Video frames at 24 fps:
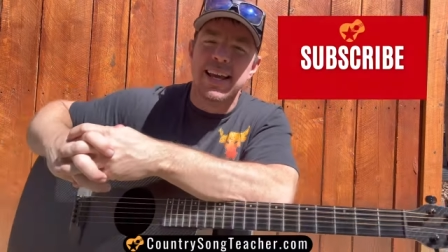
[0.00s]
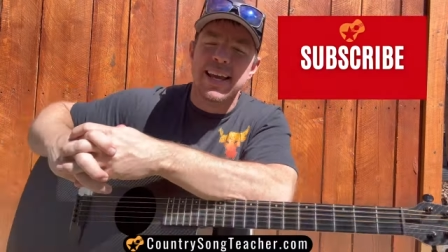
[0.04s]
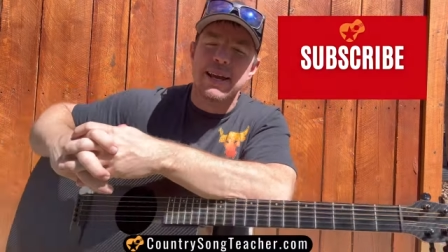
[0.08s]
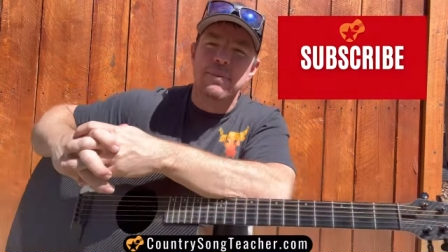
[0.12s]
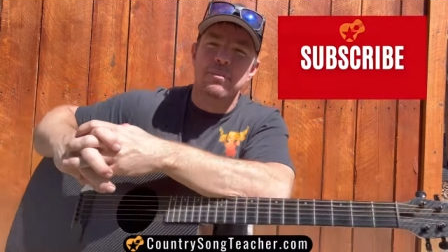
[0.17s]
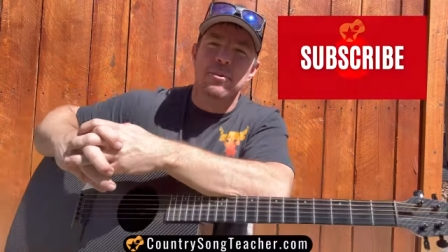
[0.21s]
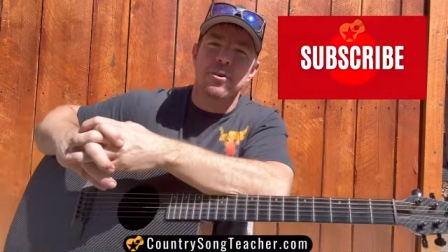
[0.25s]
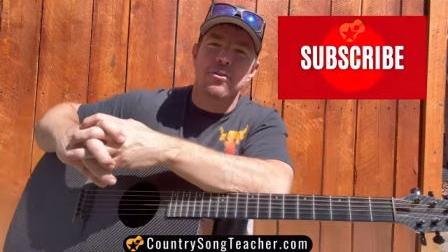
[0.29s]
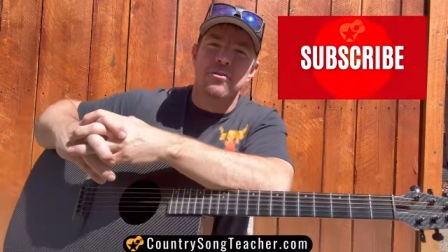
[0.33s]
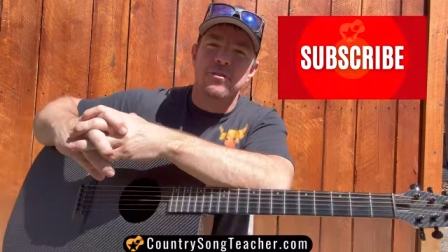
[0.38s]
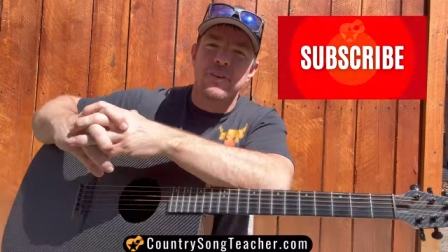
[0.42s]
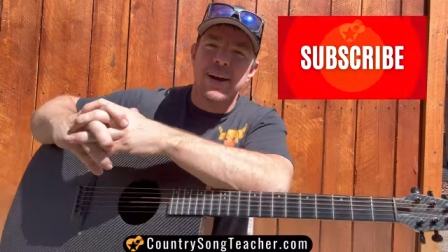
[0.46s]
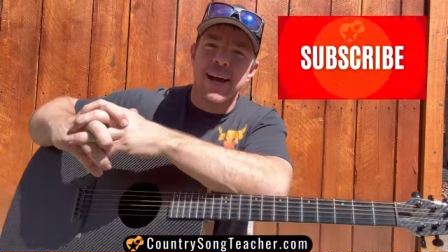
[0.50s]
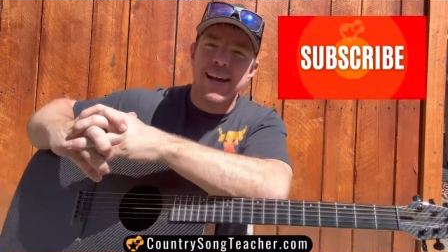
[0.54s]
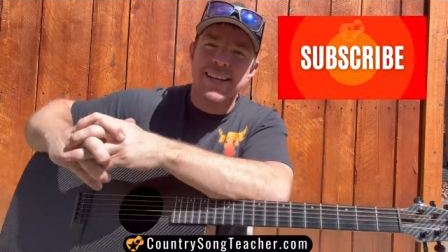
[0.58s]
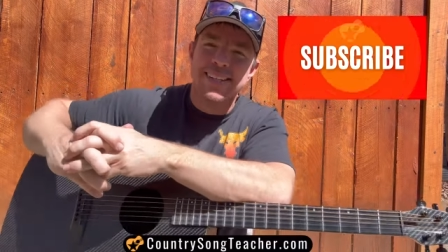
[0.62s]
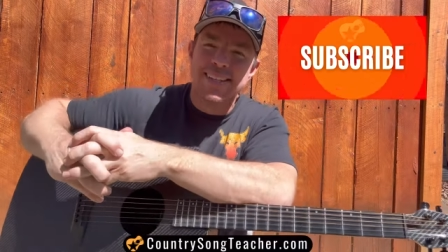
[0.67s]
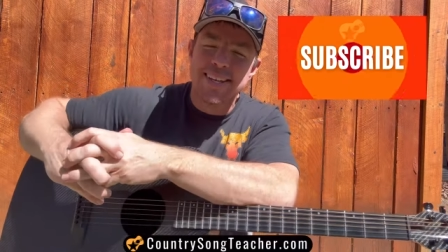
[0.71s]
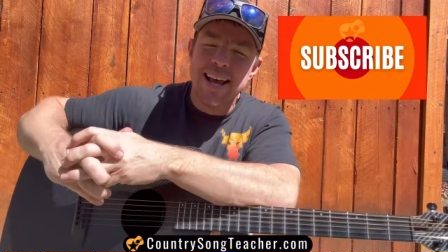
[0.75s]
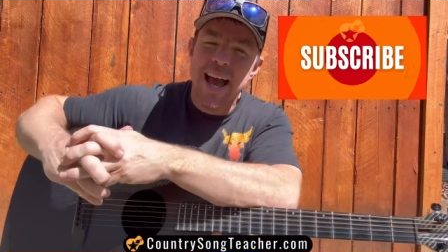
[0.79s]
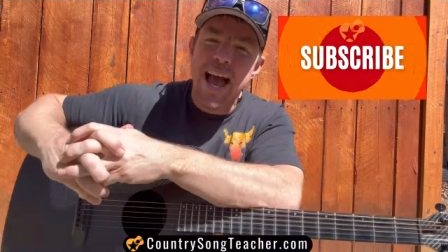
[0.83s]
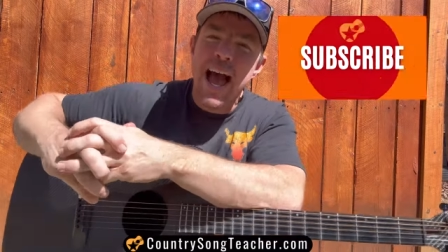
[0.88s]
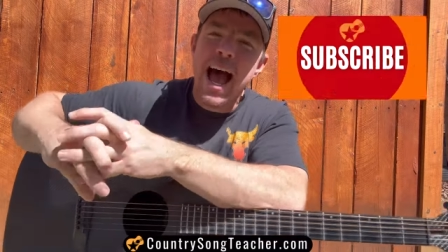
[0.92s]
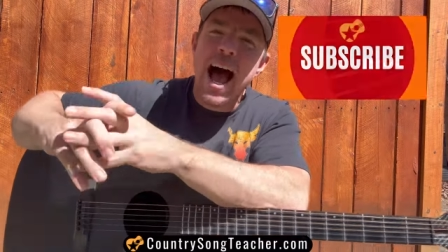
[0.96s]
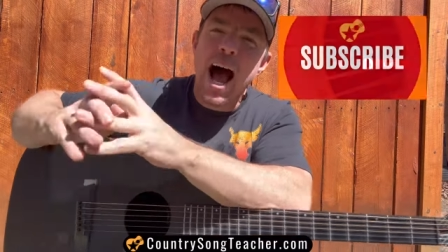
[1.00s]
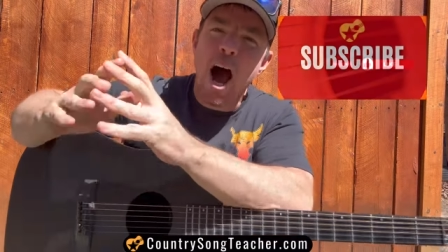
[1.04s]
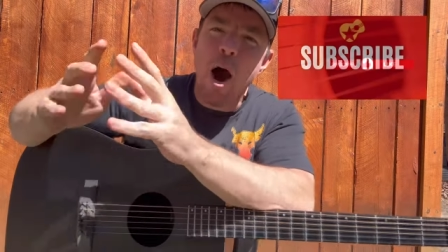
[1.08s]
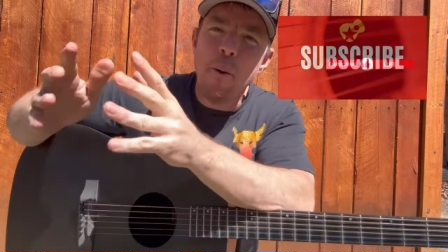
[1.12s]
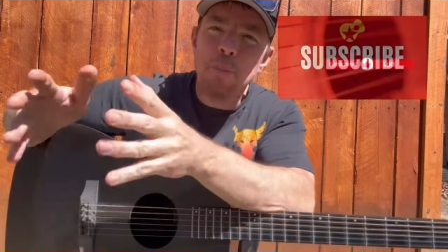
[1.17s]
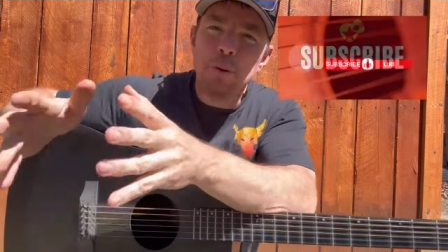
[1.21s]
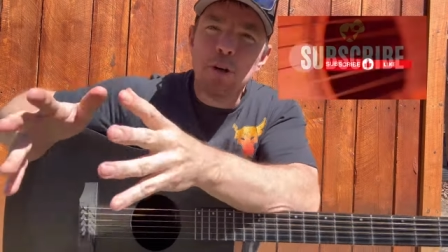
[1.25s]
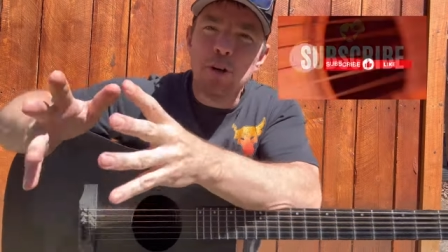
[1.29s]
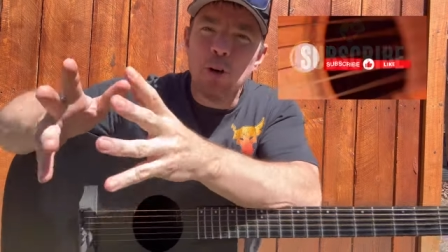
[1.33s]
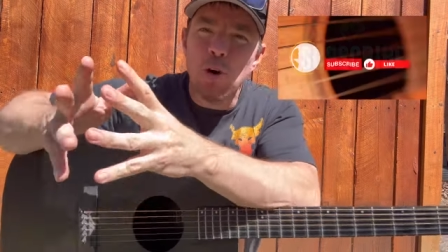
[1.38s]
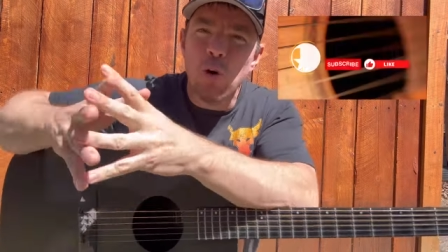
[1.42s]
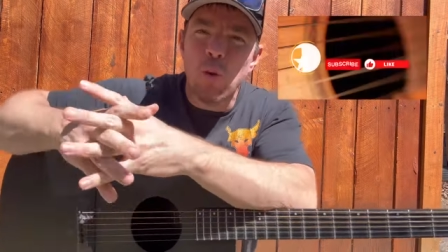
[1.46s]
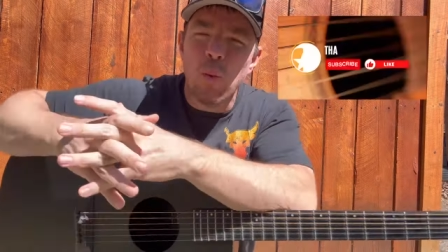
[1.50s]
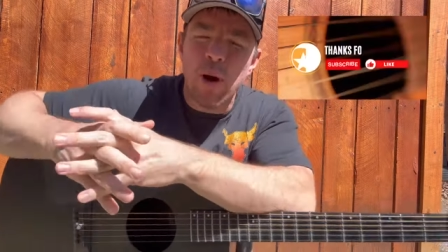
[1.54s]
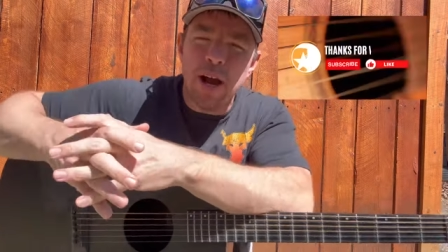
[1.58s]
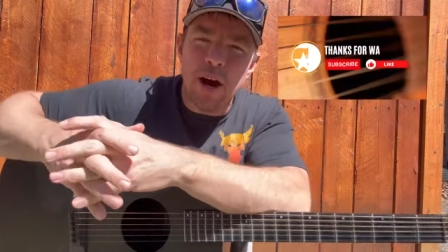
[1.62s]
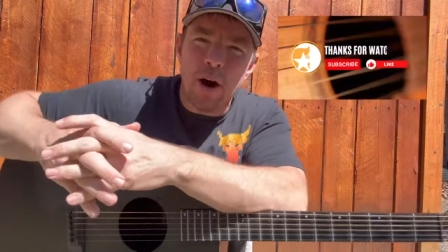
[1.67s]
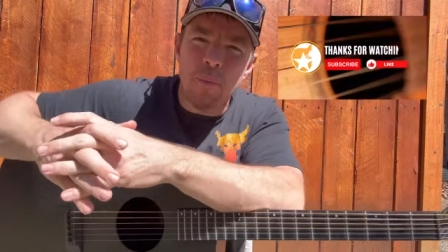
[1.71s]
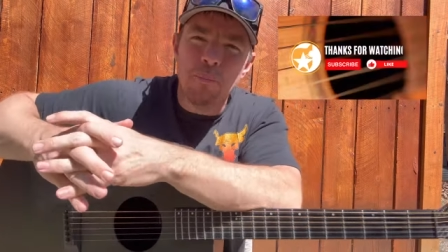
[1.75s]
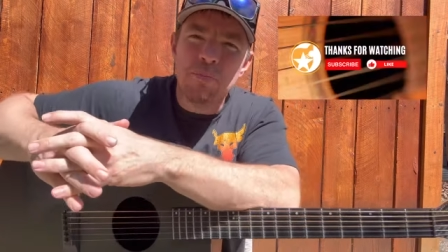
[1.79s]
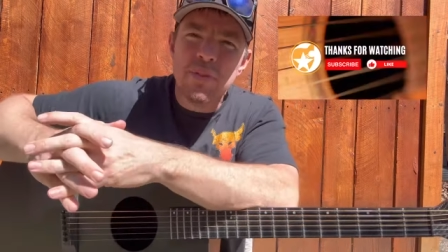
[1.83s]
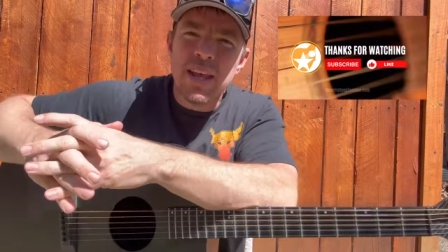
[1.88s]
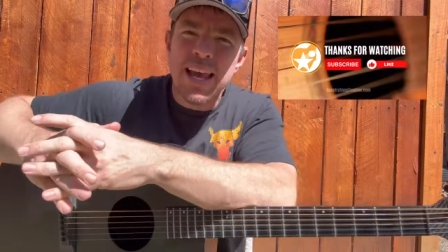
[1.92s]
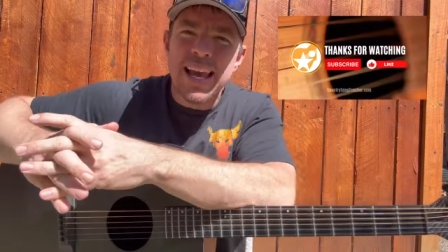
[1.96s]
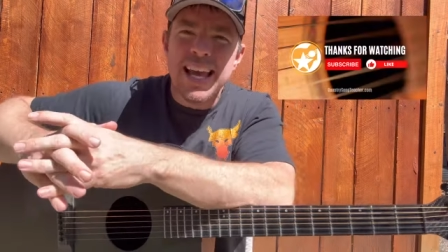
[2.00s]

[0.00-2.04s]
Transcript: him real fast. I hope you're doing well.